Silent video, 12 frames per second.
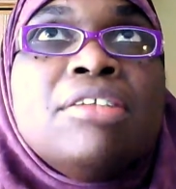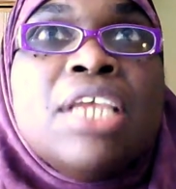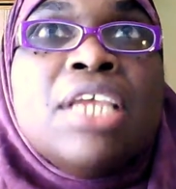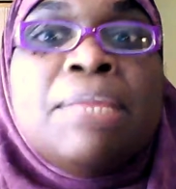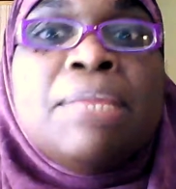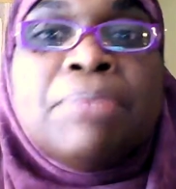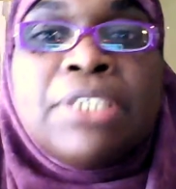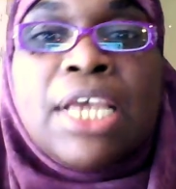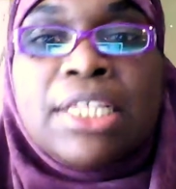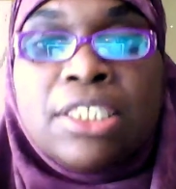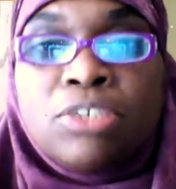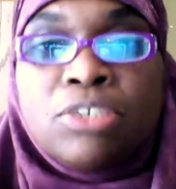in
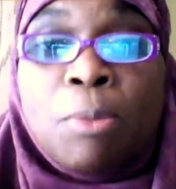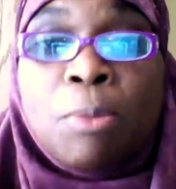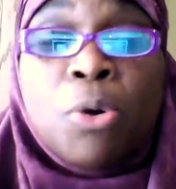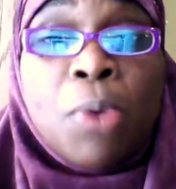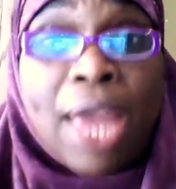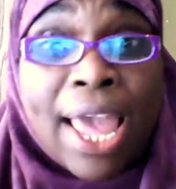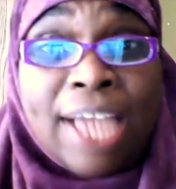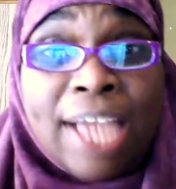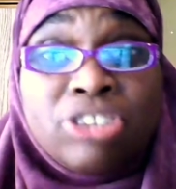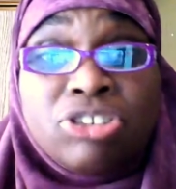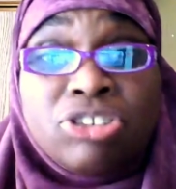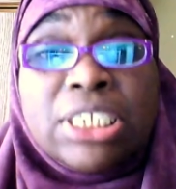protecting this woman who
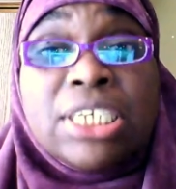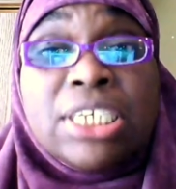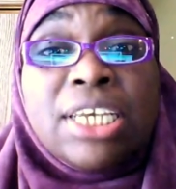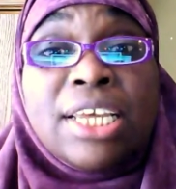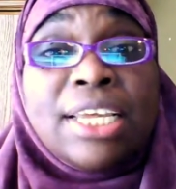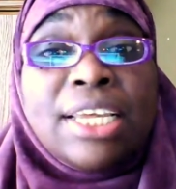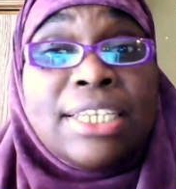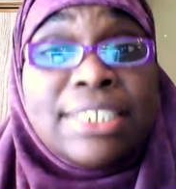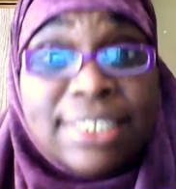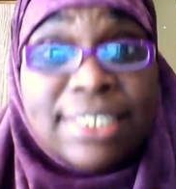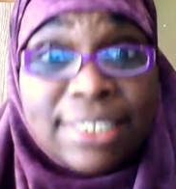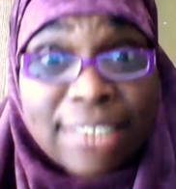actually
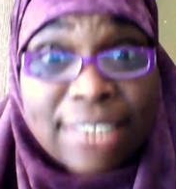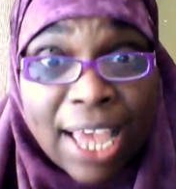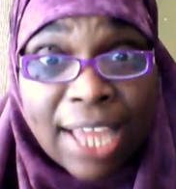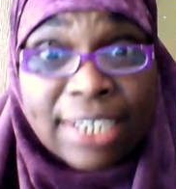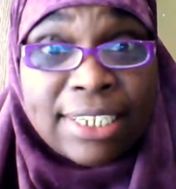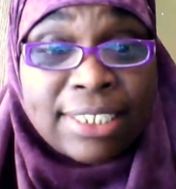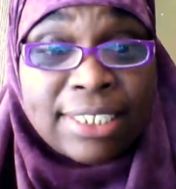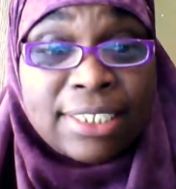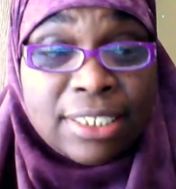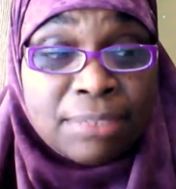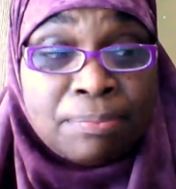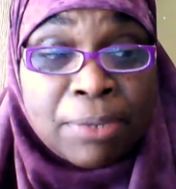decide this
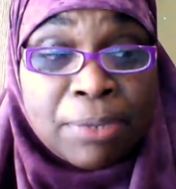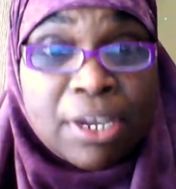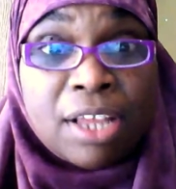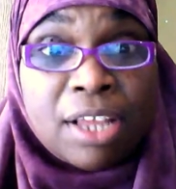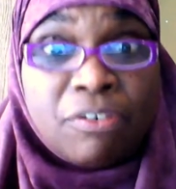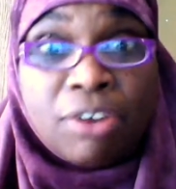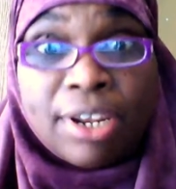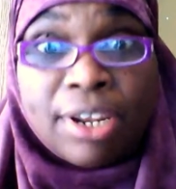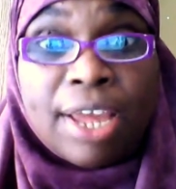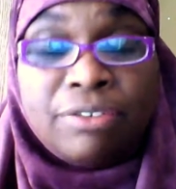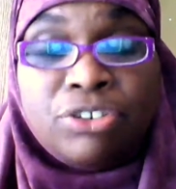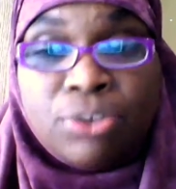is because of her
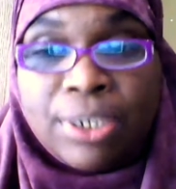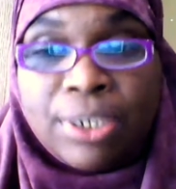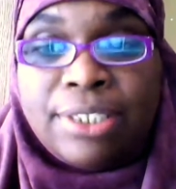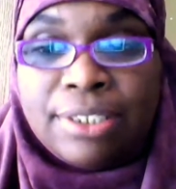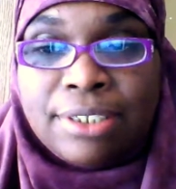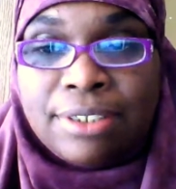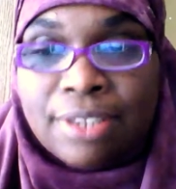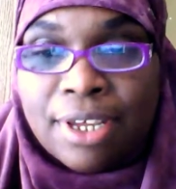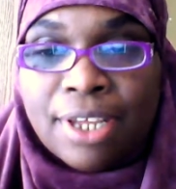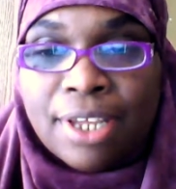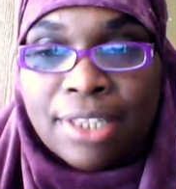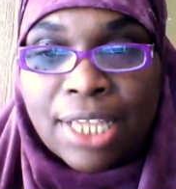life's choices
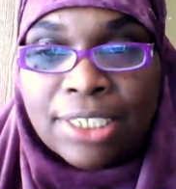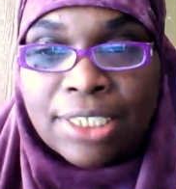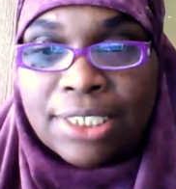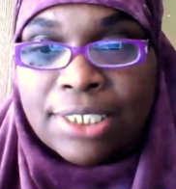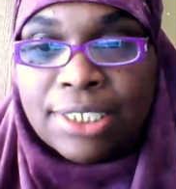that she's in